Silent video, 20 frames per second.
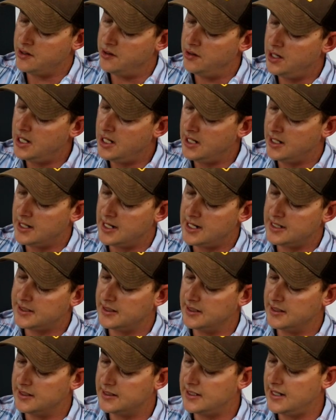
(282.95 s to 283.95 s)
really nice
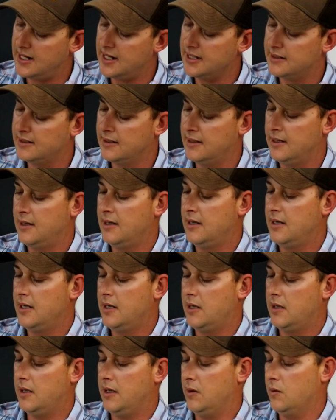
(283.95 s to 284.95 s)
and tight,
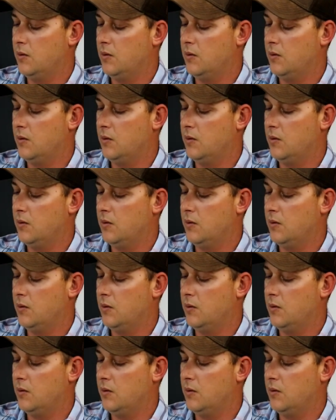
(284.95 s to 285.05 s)
then